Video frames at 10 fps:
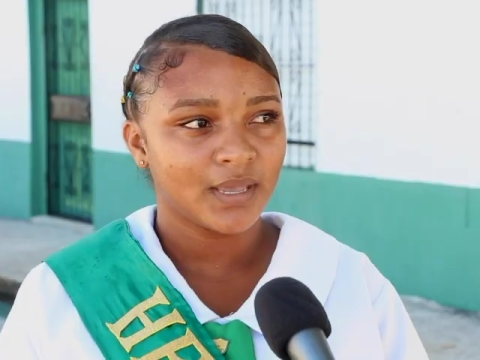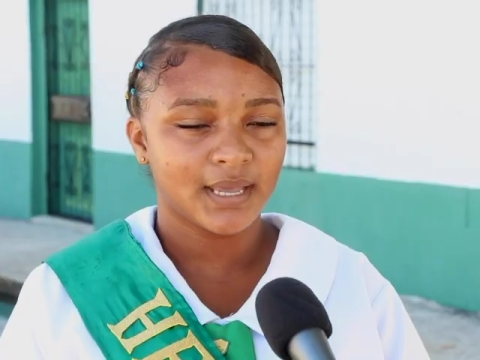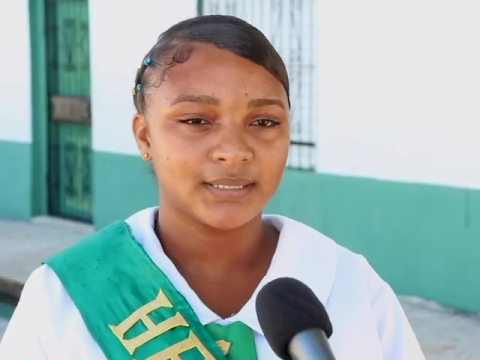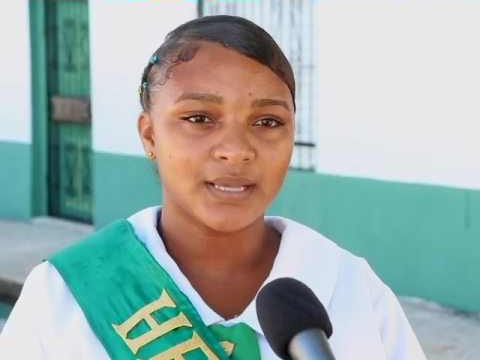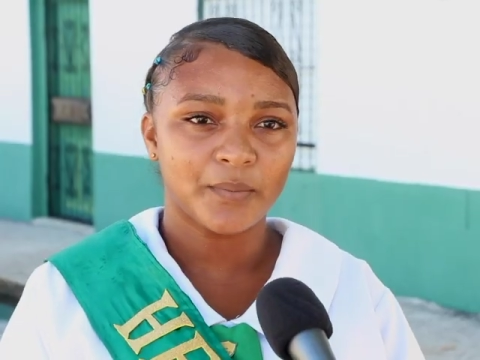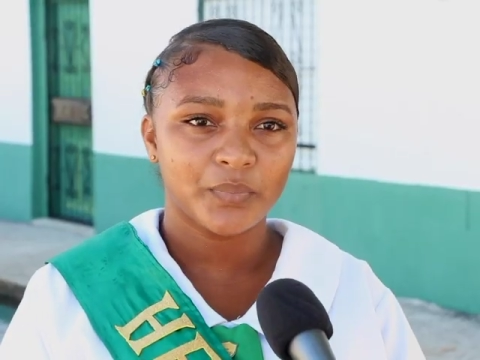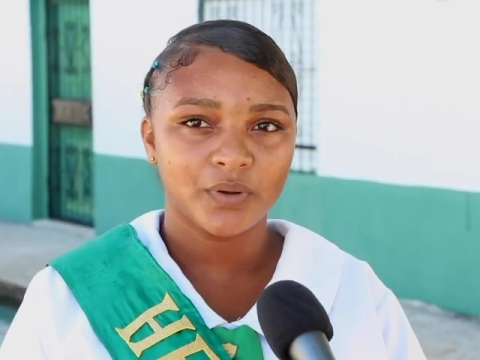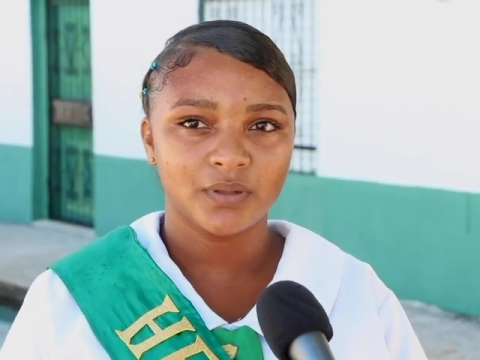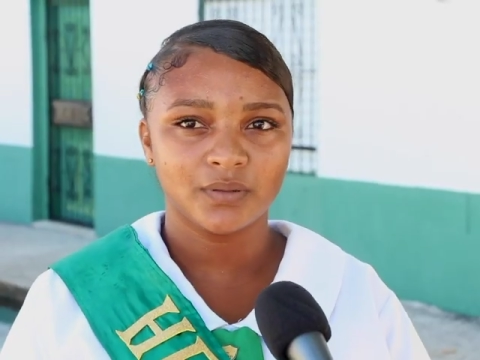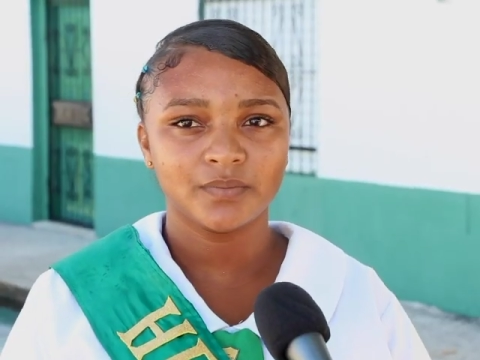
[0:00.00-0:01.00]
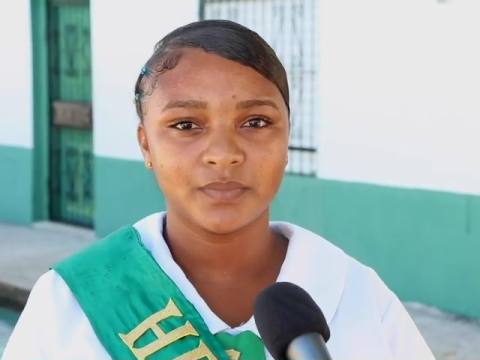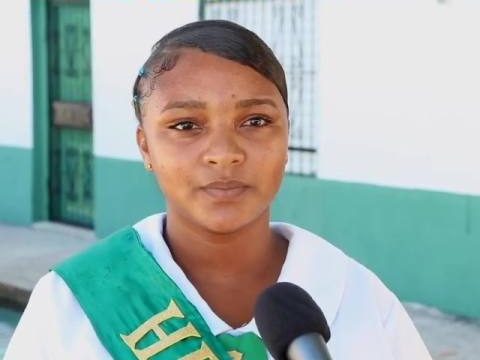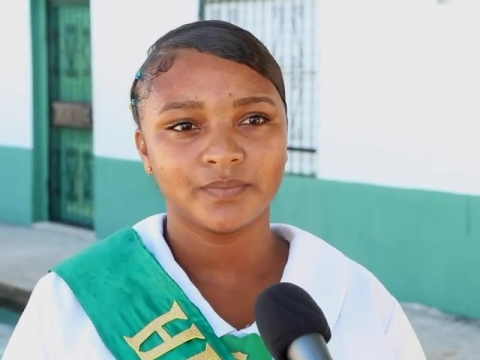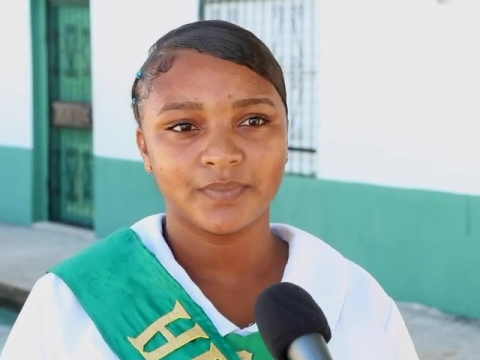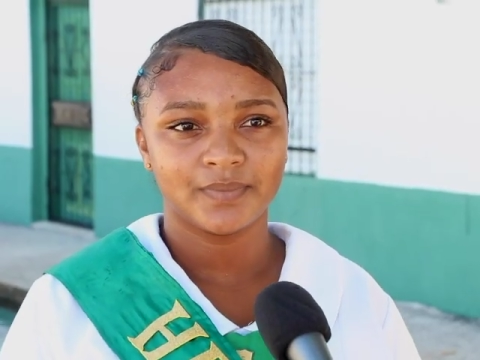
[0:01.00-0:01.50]
example,
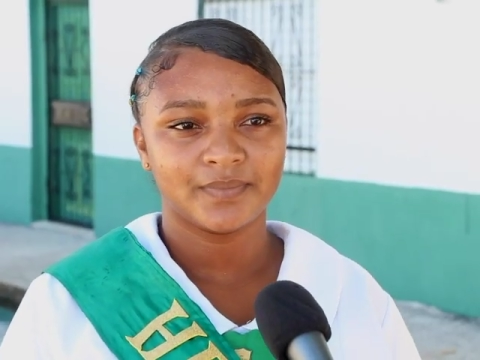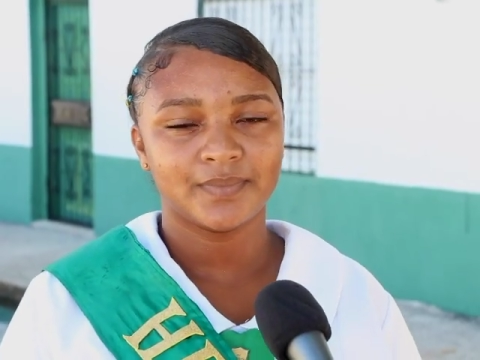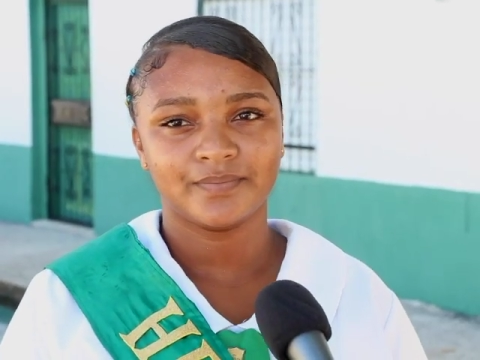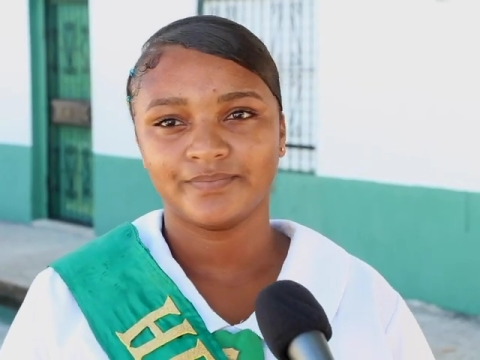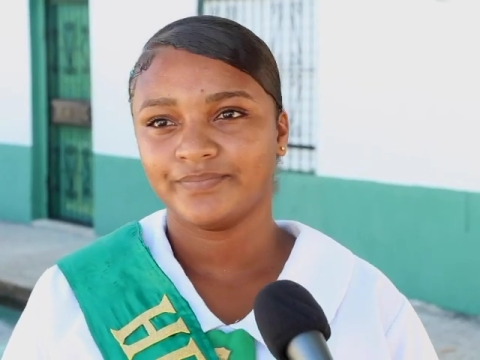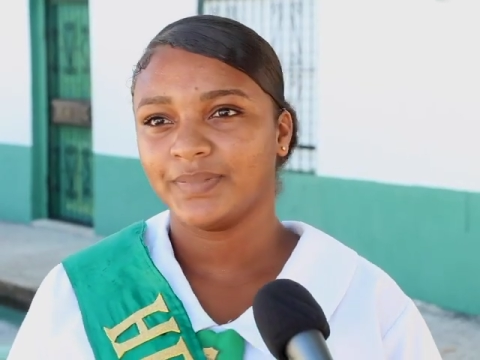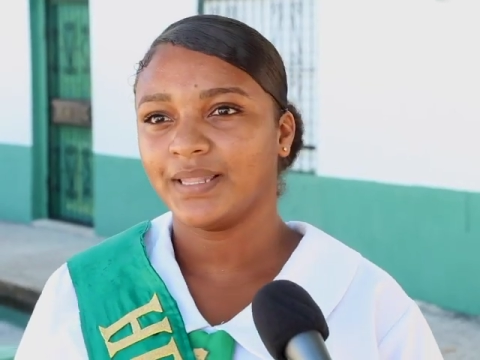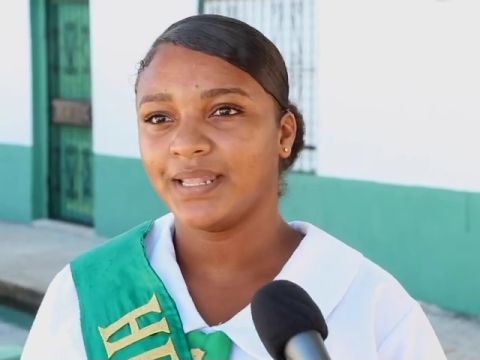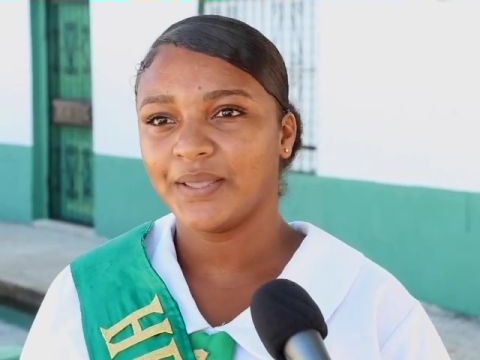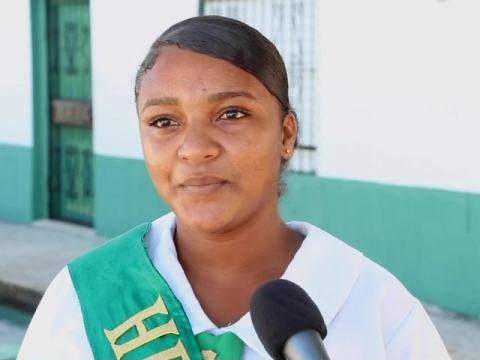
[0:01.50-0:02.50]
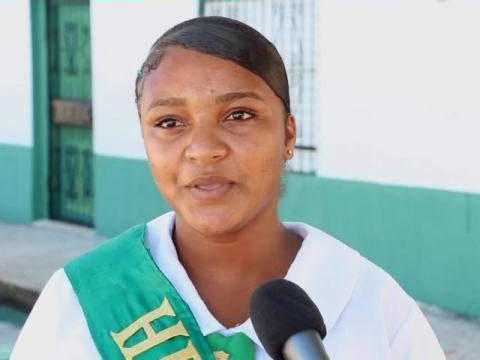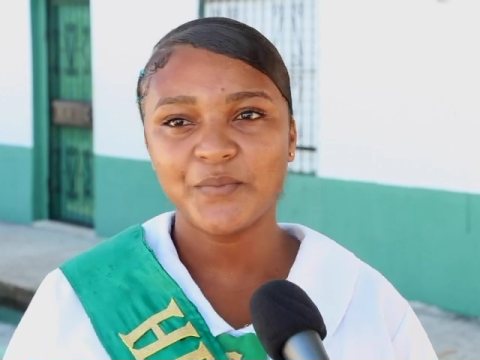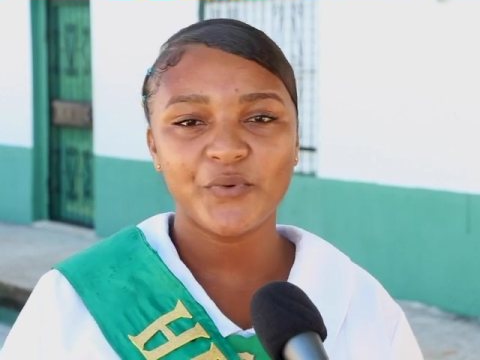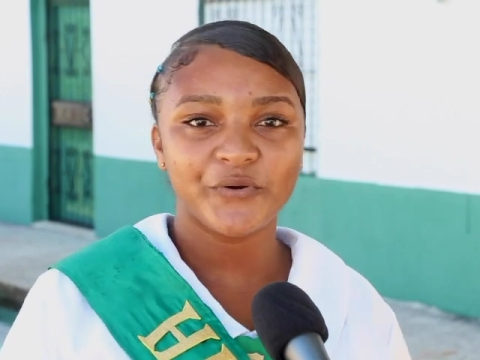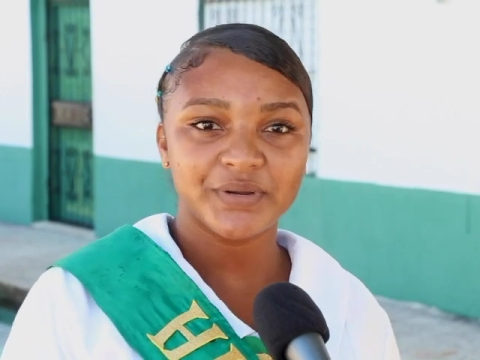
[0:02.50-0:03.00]
let them be
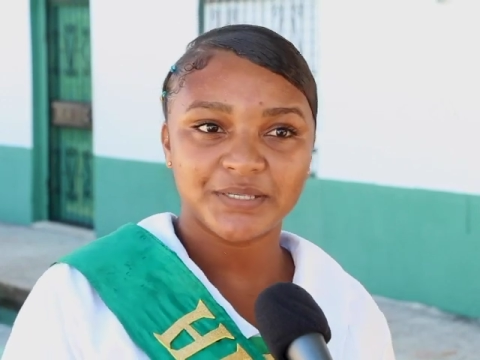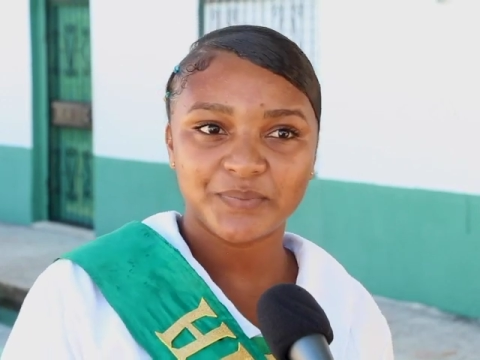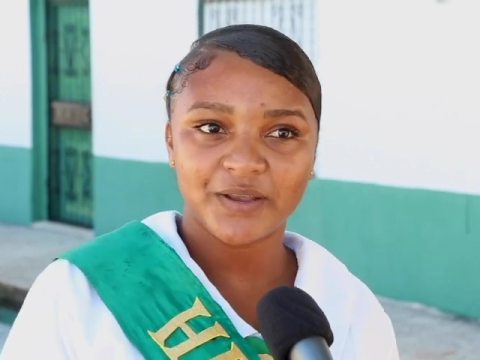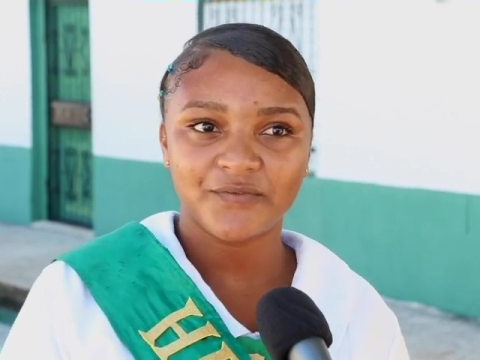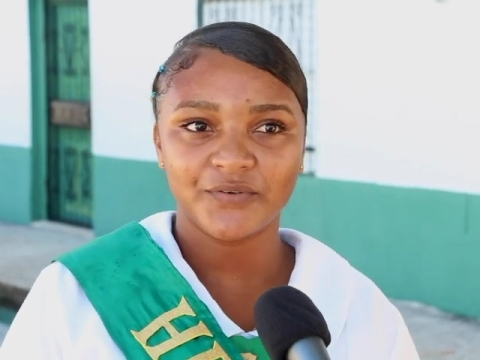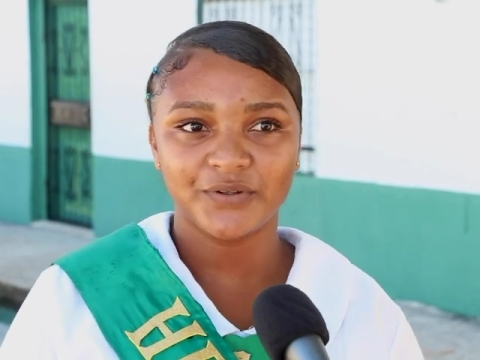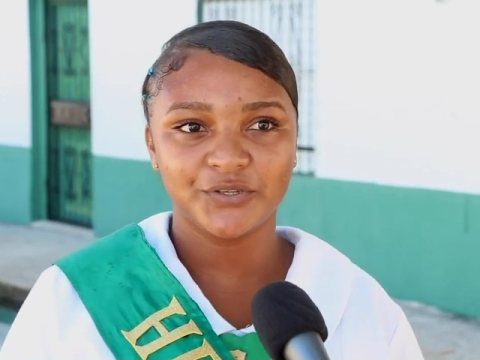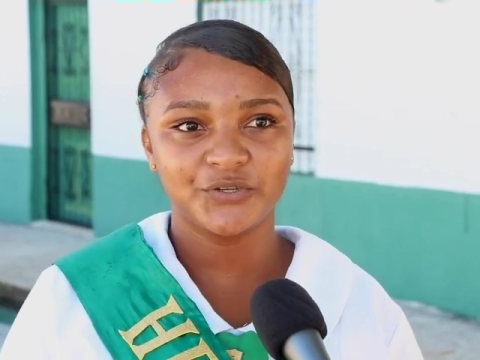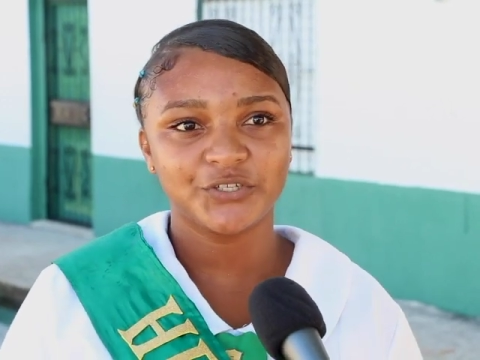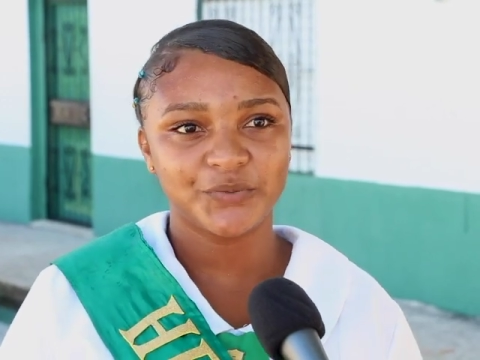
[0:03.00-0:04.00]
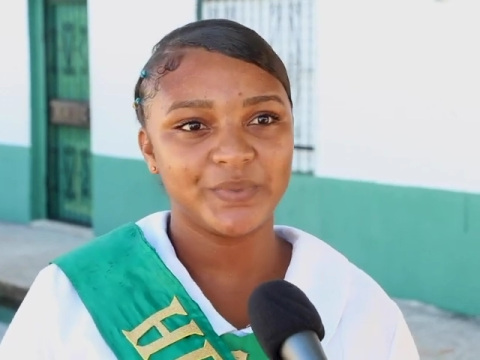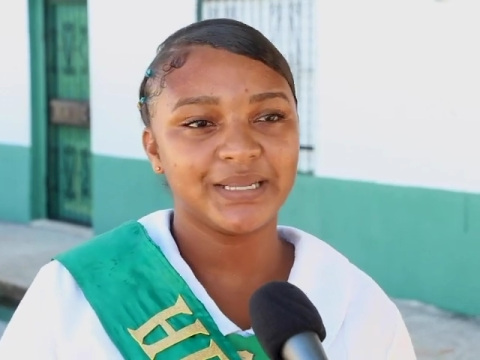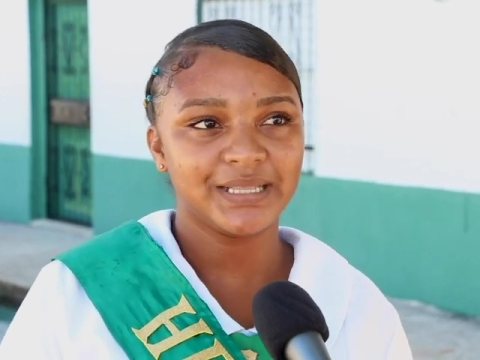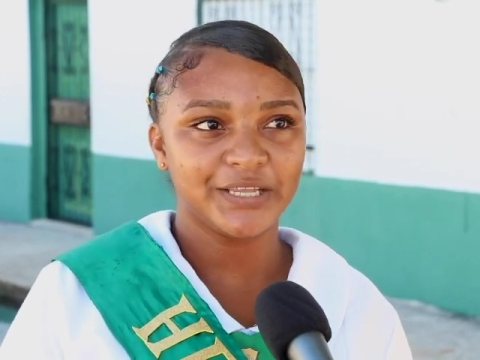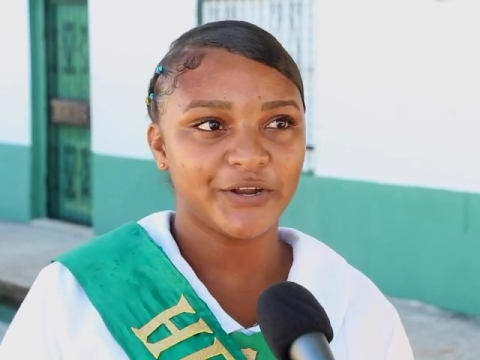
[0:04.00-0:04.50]
more respectful. You should be
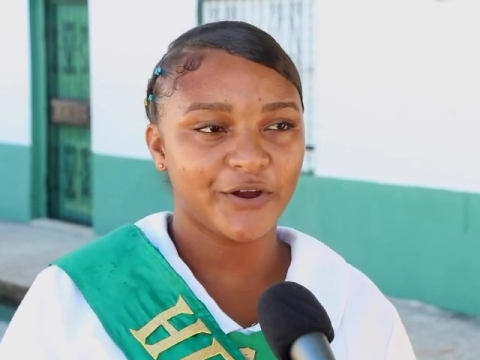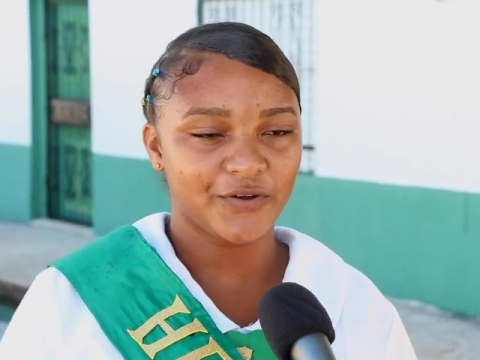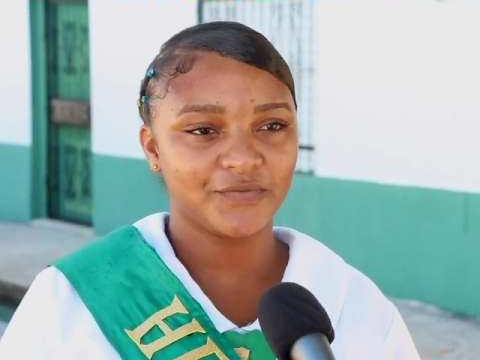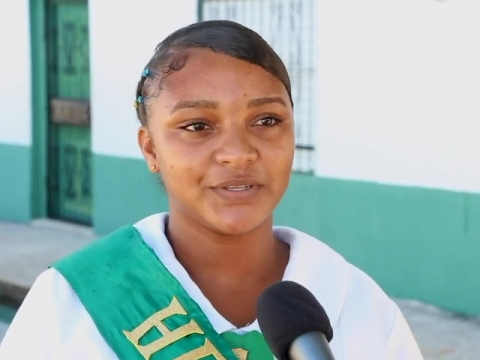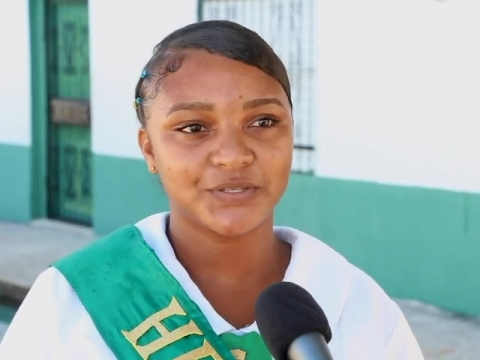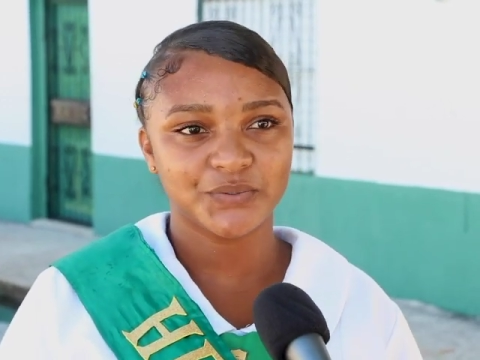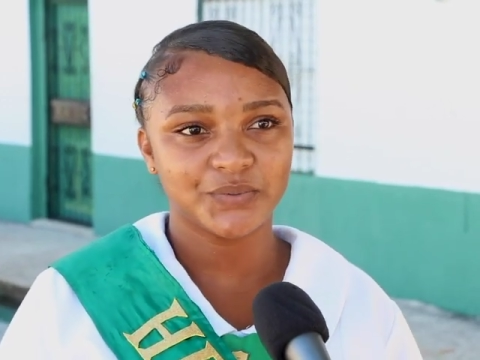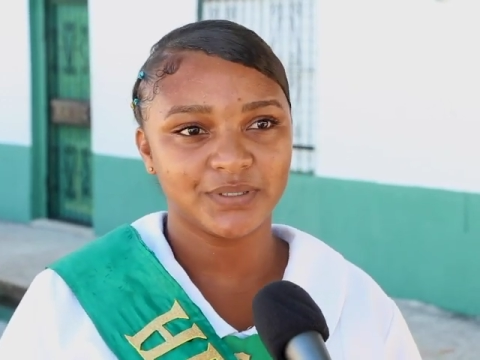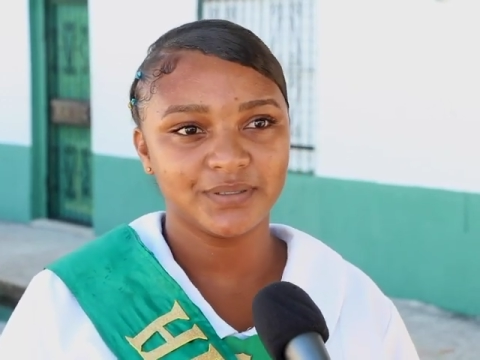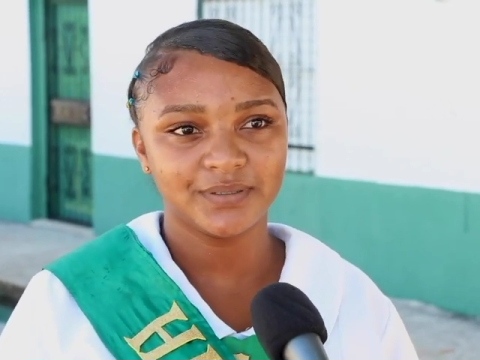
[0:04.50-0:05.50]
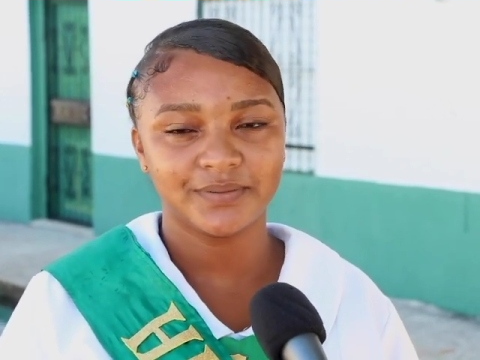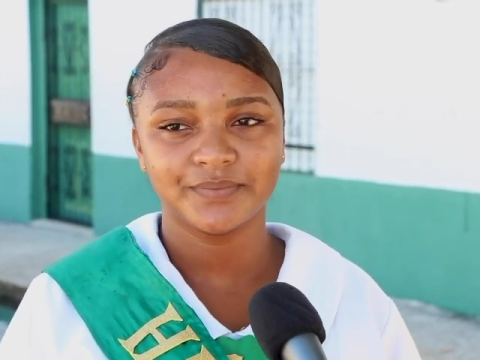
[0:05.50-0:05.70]
the leader of the school.